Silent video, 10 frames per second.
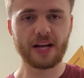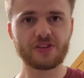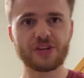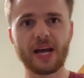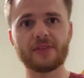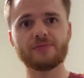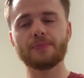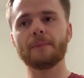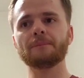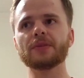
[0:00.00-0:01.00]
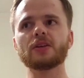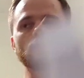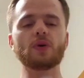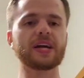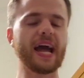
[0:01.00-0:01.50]
And
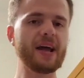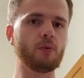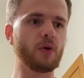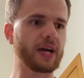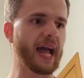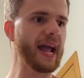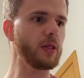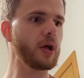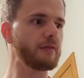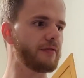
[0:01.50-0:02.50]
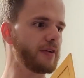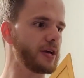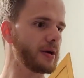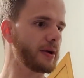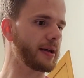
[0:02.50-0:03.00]
when Caleb
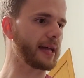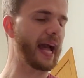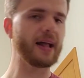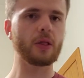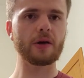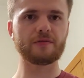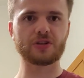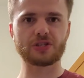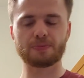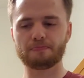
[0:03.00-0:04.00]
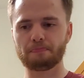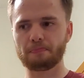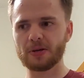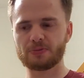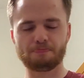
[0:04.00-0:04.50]
is
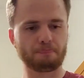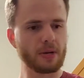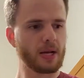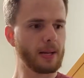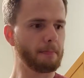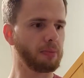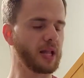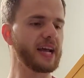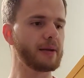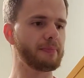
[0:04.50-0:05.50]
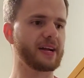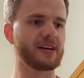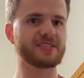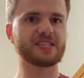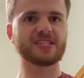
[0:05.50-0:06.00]
playing
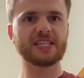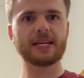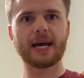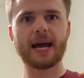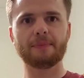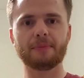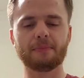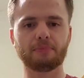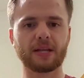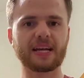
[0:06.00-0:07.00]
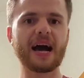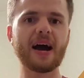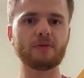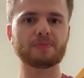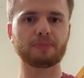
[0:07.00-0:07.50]
because the seed had been
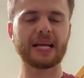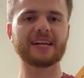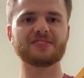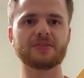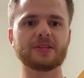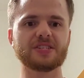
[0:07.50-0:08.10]
God was planting